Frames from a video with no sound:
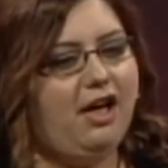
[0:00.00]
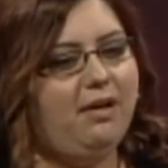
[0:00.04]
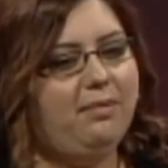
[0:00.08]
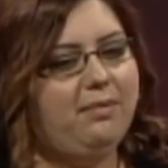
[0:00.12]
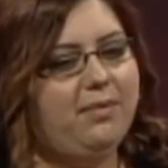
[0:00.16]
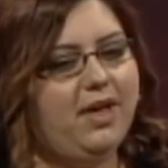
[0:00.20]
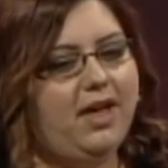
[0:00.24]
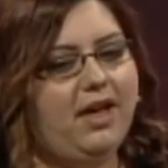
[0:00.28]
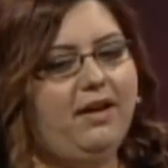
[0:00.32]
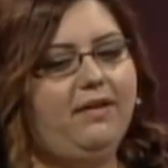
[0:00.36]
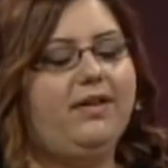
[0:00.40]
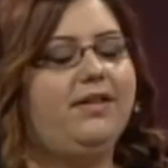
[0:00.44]

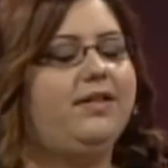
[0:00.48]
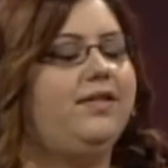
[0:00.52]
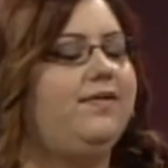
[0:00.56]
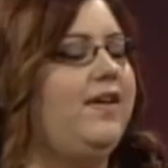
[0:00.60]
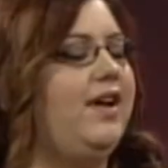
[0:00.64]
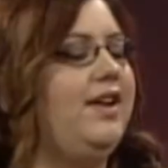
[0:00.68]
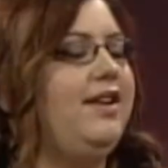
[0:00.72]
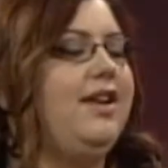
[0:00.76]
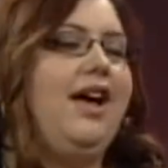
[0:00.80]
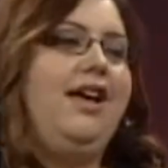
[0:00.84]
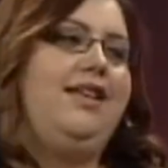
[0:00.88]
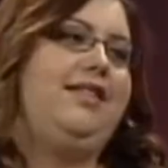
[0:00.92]
It was
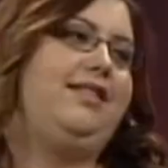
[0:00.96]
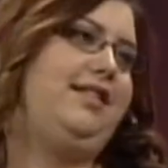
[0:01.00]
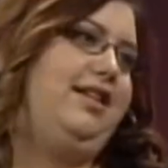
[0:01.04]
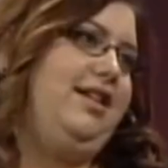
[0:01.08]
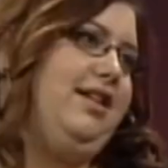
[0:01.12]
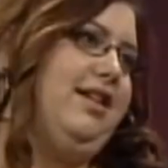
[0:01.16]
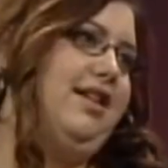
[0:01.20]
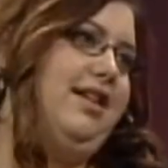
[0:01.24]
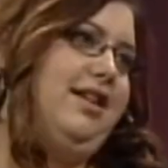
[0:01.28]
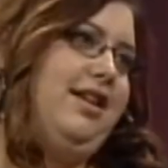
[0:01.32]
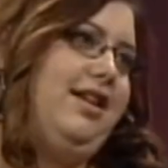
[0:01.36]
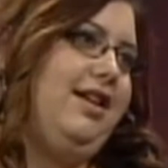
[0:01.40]

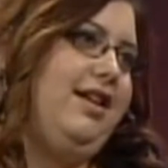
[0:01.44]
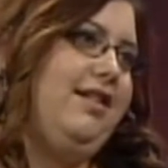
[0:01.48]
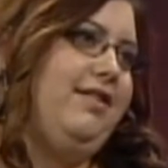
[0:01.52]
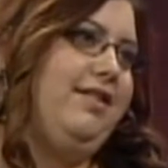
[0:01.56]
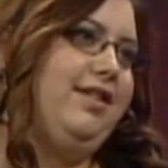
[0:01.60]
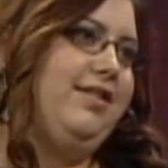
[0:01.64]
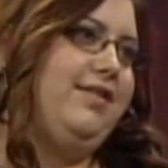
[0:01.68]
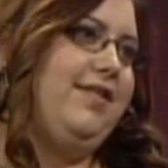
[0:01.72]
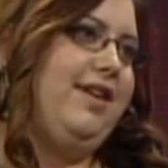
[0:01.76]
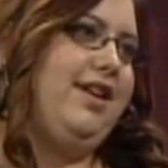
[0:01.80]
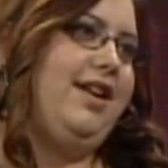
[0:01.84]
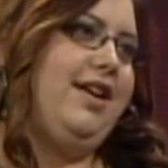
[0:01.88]
fantastic. It
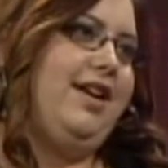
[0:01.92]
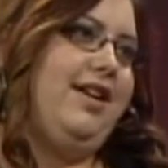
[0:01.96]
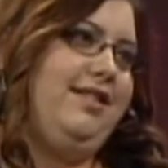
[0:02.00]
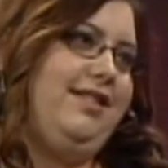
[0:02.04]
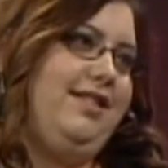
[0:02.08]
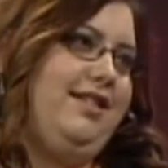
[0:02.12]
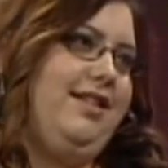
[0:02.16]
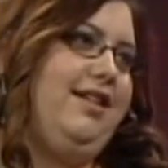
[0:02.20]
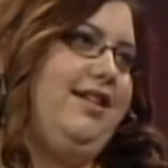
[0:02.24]
was fantastic.